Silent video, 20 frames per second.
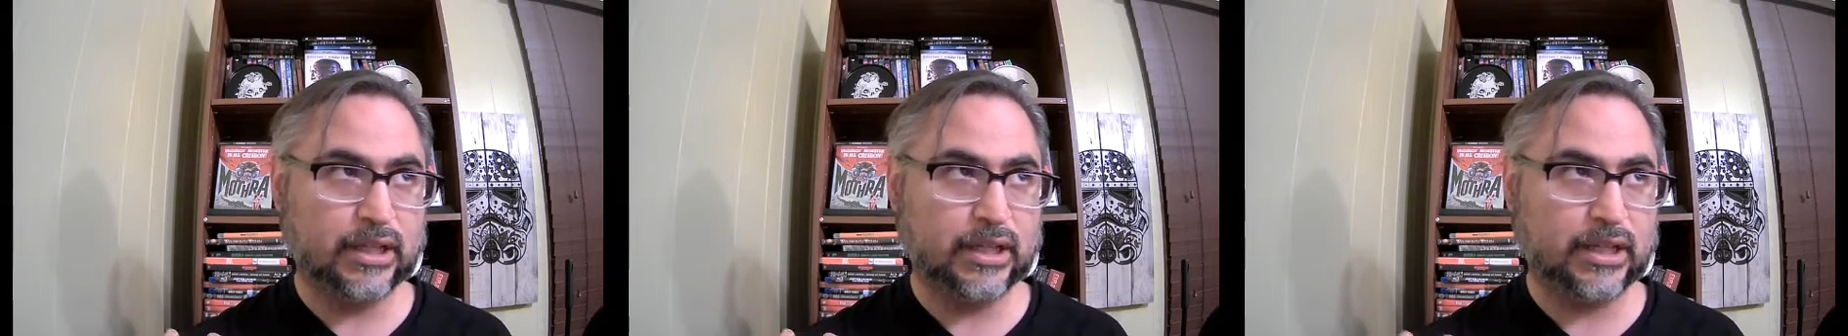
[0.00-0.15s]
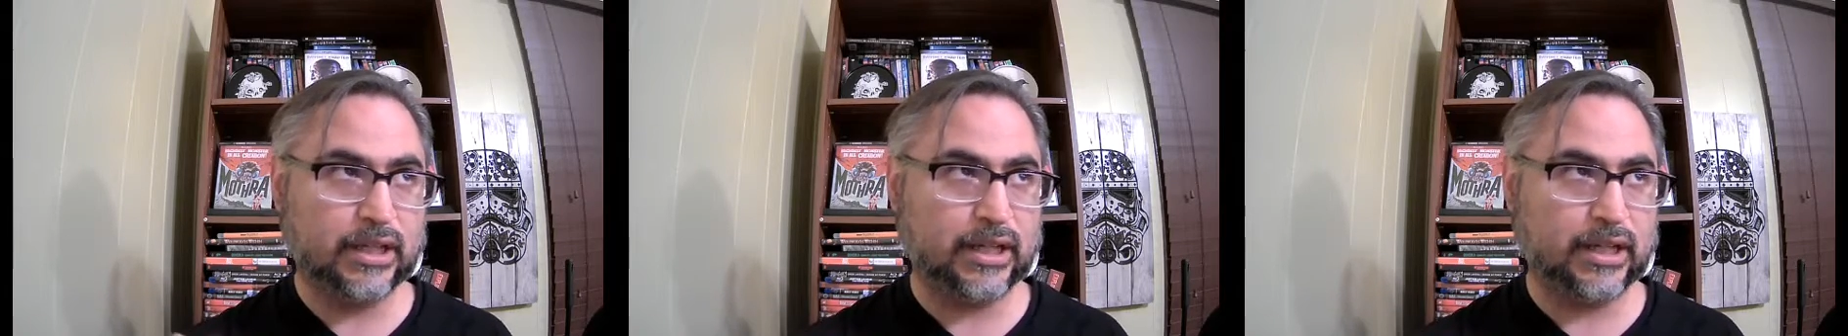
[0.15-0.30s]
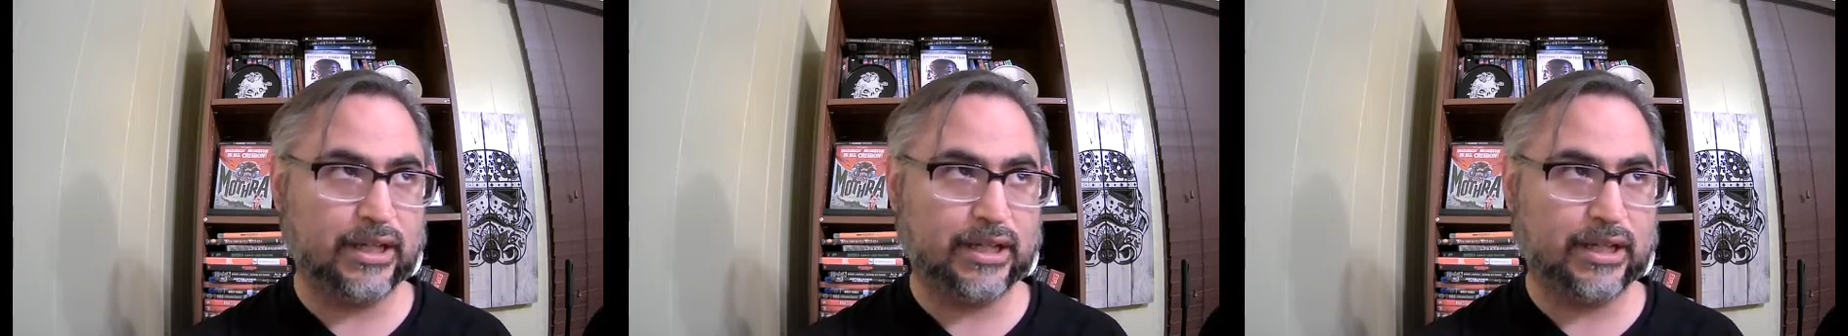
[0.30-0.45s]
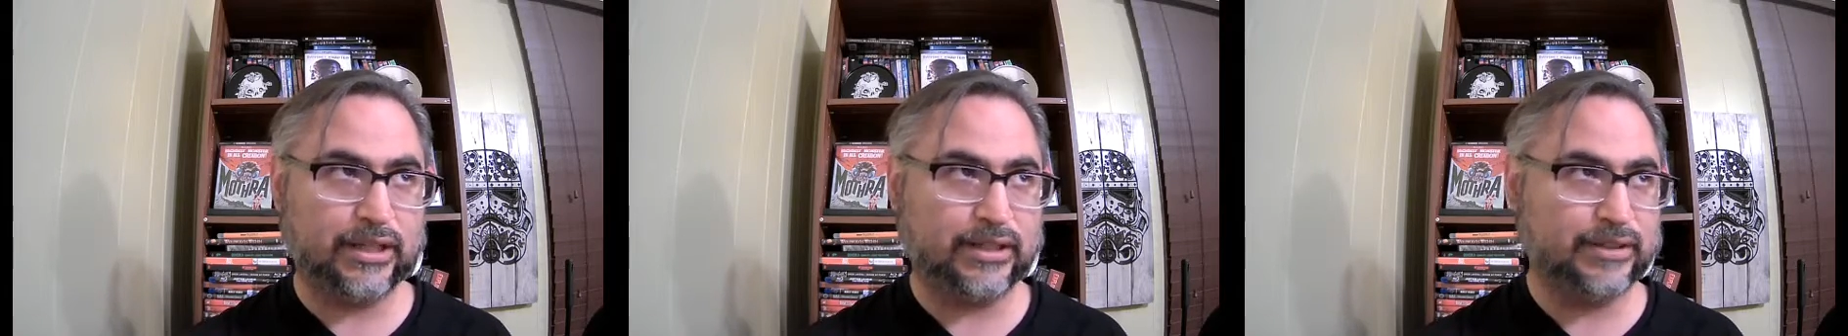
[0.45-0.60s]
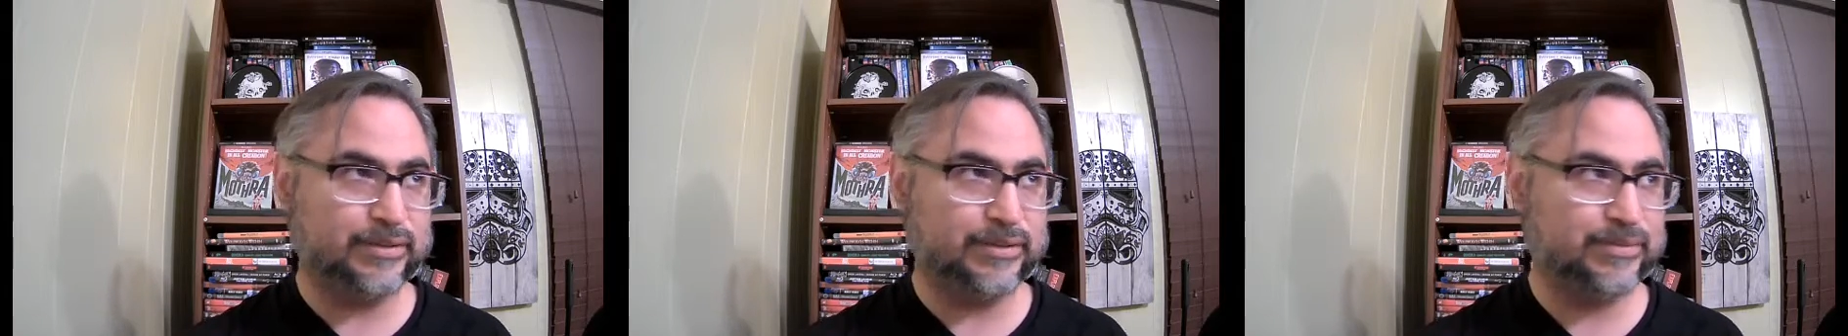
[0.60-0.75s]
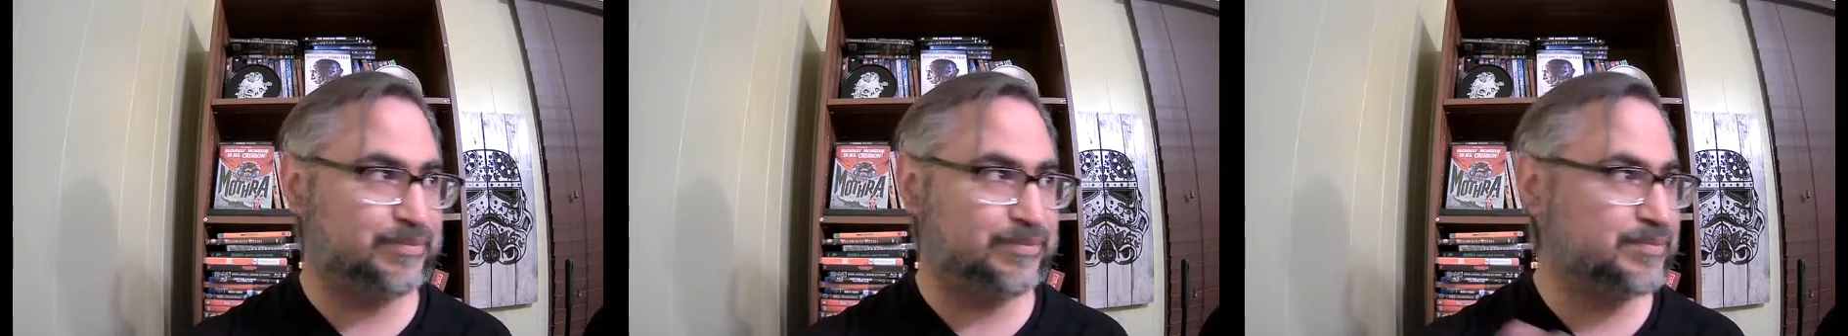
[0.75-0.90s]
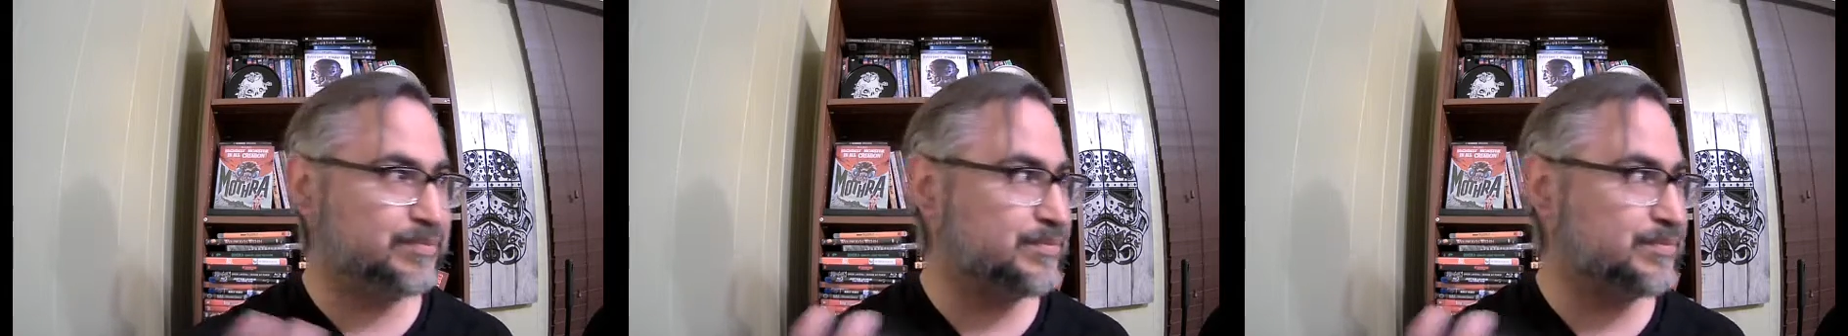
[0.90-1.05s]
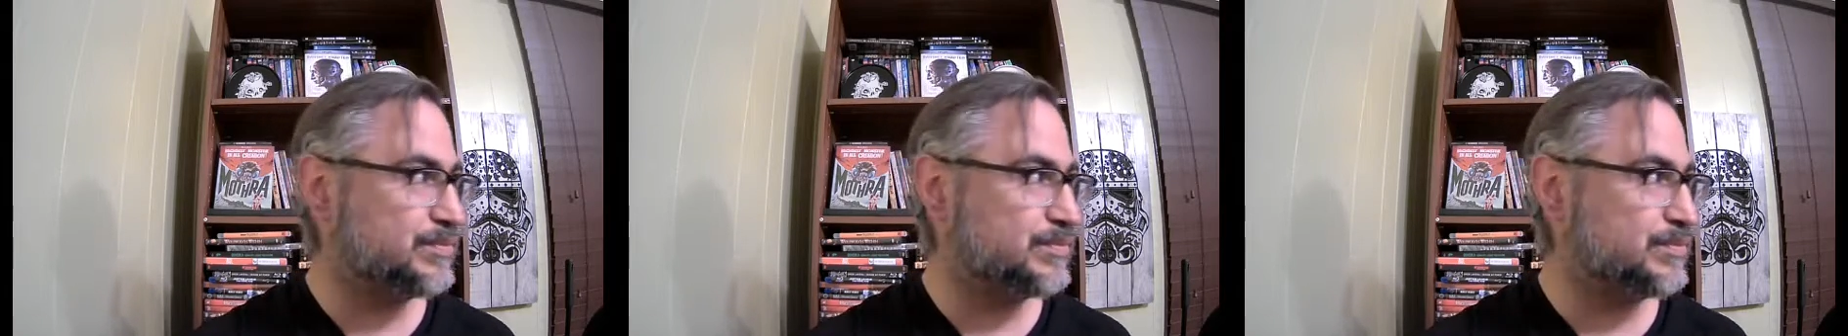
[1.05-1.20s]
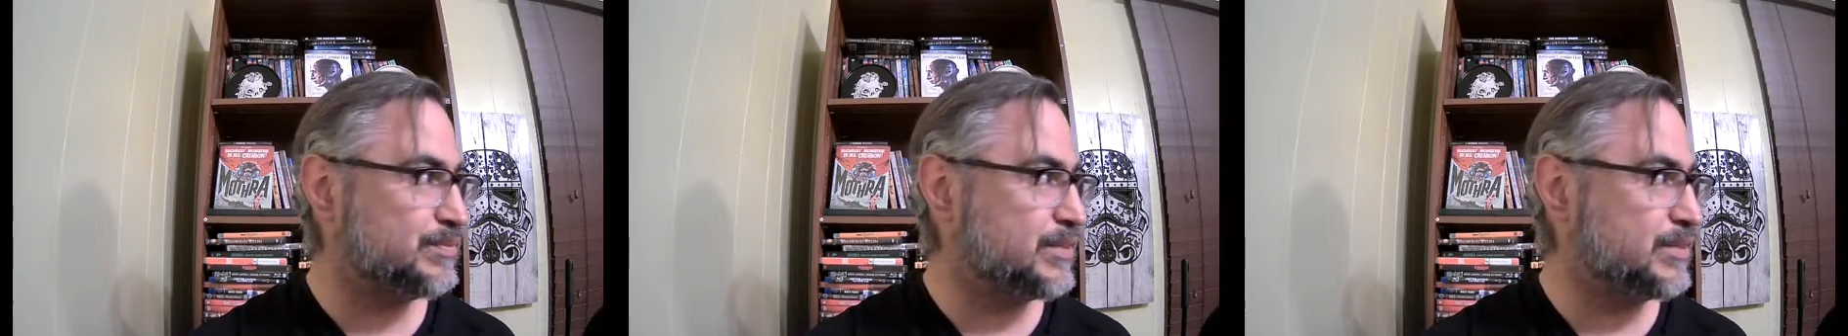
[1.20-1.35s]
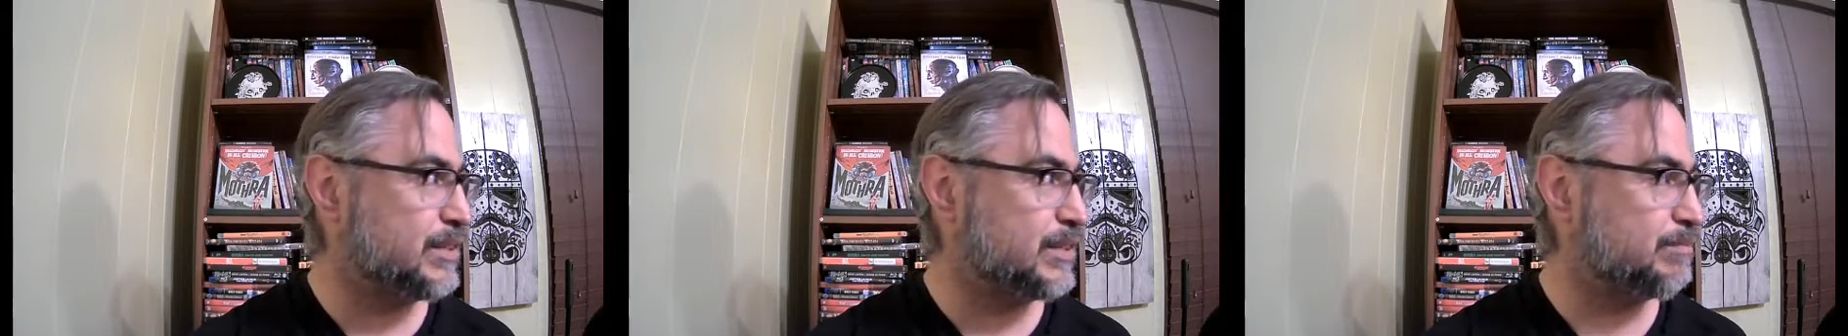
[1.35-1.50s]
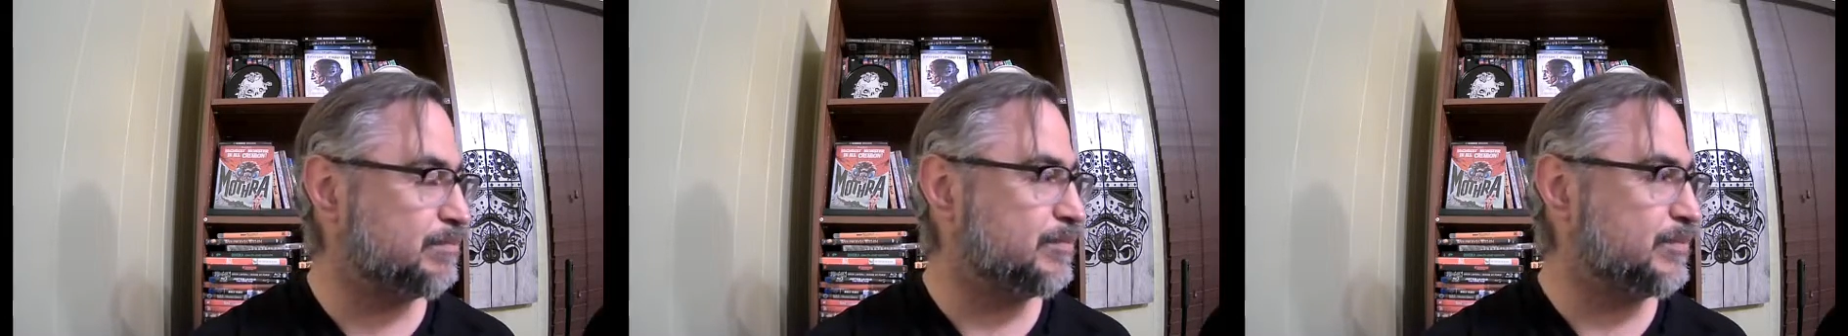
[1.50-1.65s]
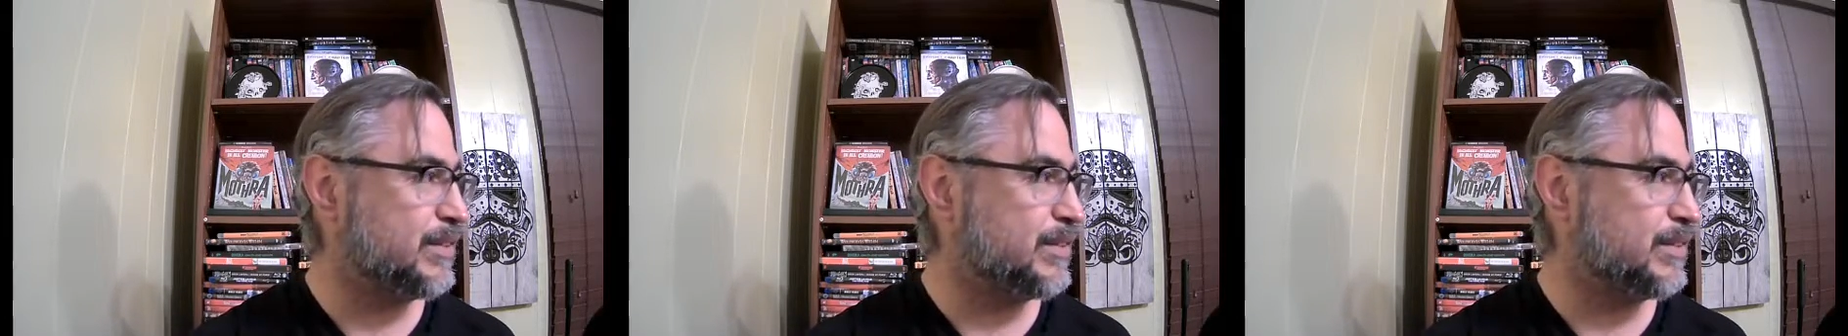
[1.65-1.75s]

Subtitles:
like